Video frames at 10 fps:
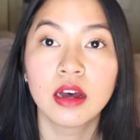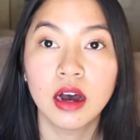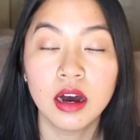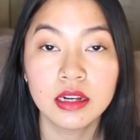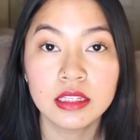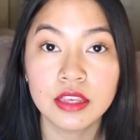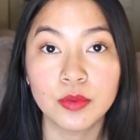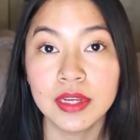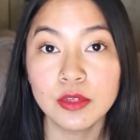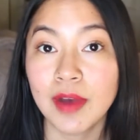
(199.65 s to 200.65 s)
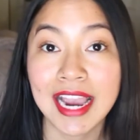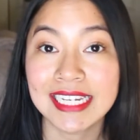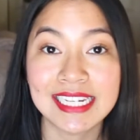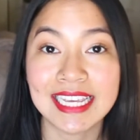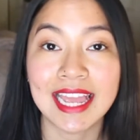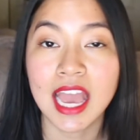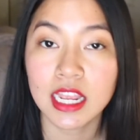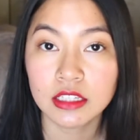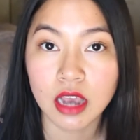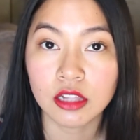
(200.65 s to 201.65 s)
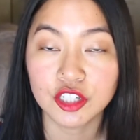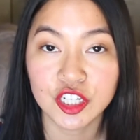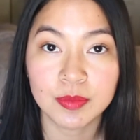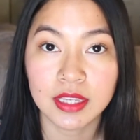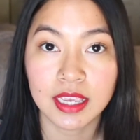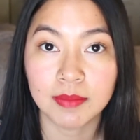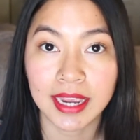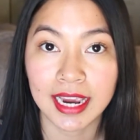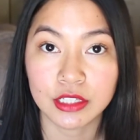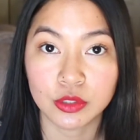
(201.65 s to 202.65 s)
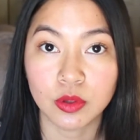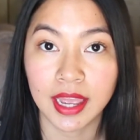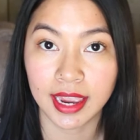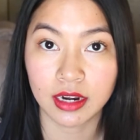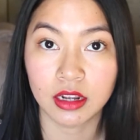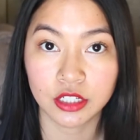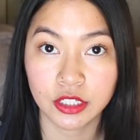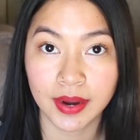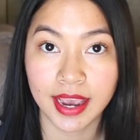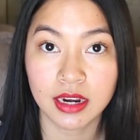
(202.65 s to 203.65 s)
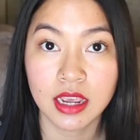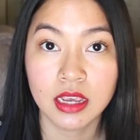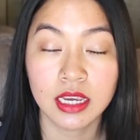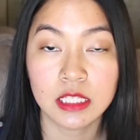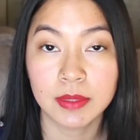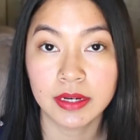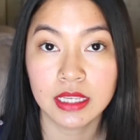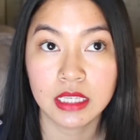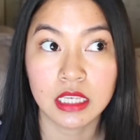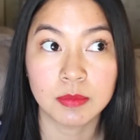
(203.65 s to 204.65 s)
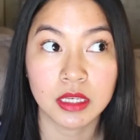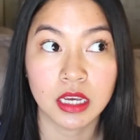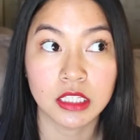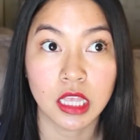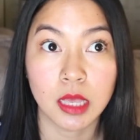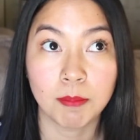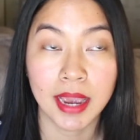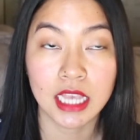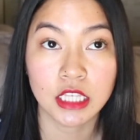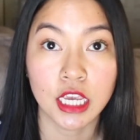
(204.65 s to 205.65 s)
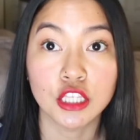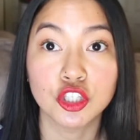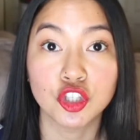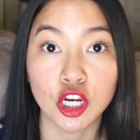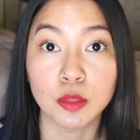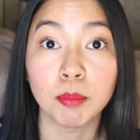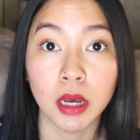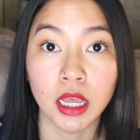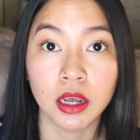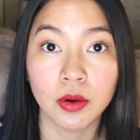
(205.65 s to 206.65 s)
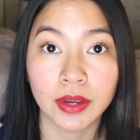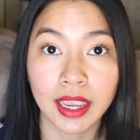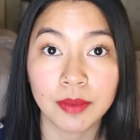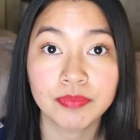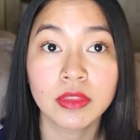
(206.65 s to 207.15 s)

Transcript: Honestly, the reason why I didn't get any scholarships in my high school and undergrad experience is because my essay sucked butt, okay?